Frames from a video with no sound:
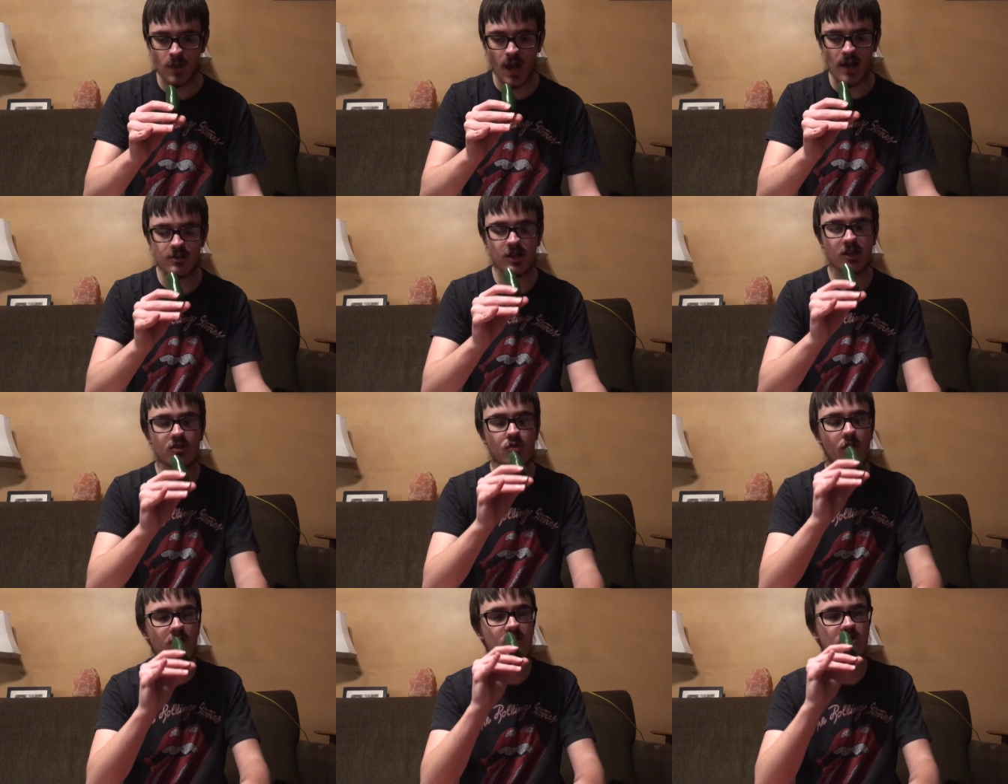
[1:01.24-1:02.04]
I think
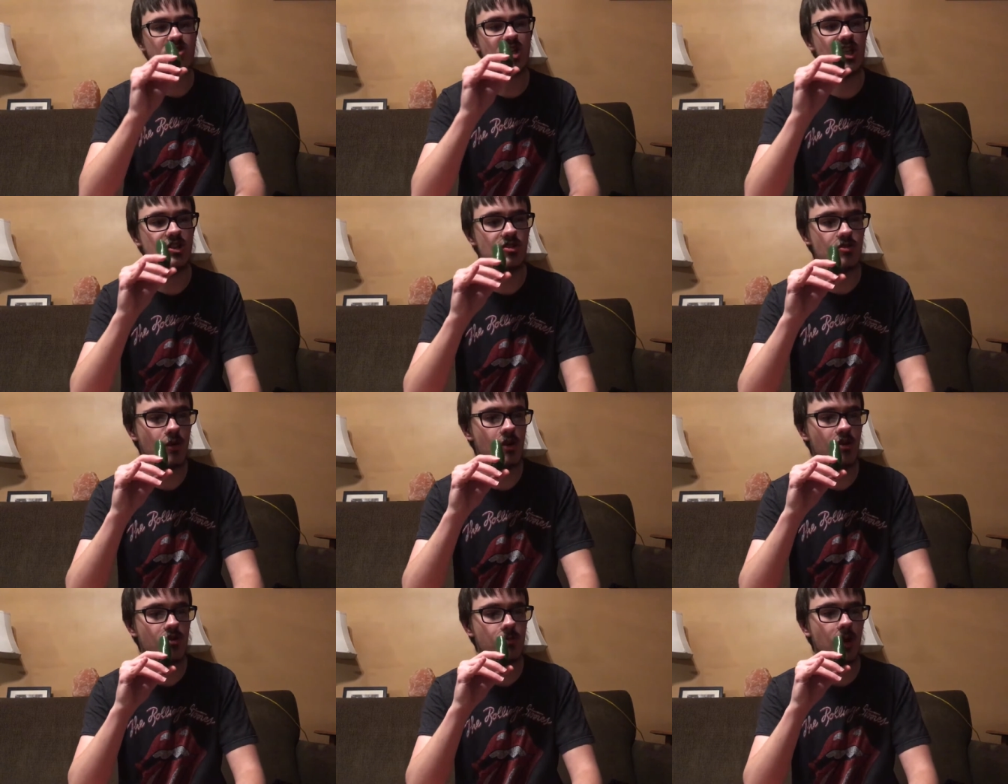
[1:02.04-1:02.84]
it's where the seeds is
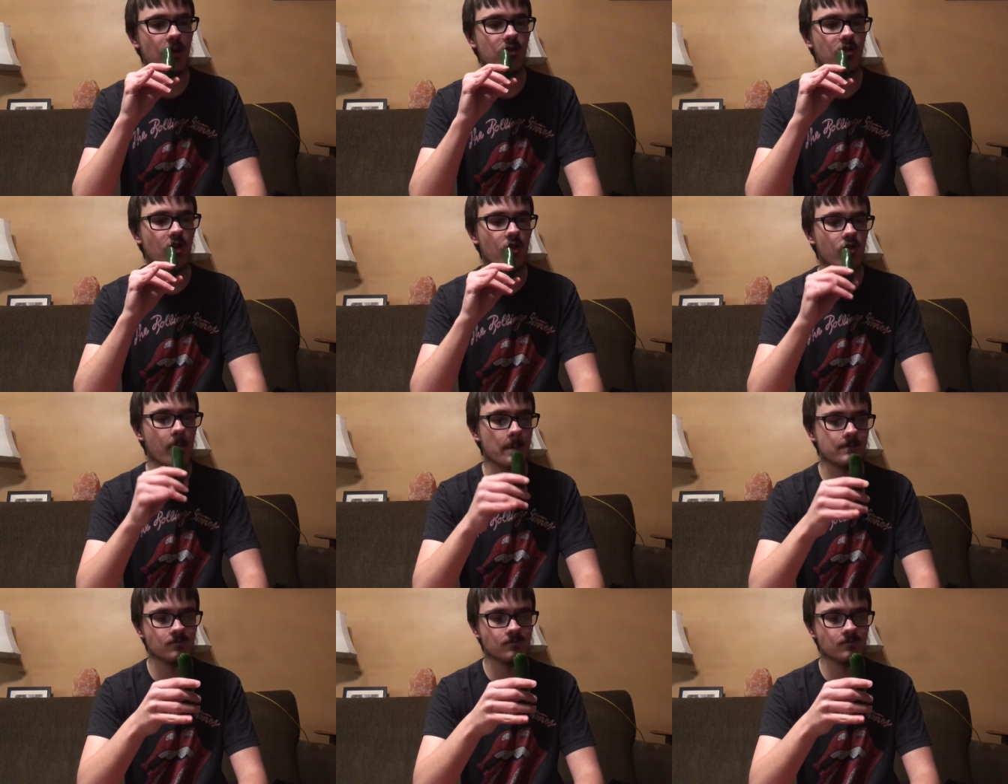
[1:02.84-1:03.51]
where the spices.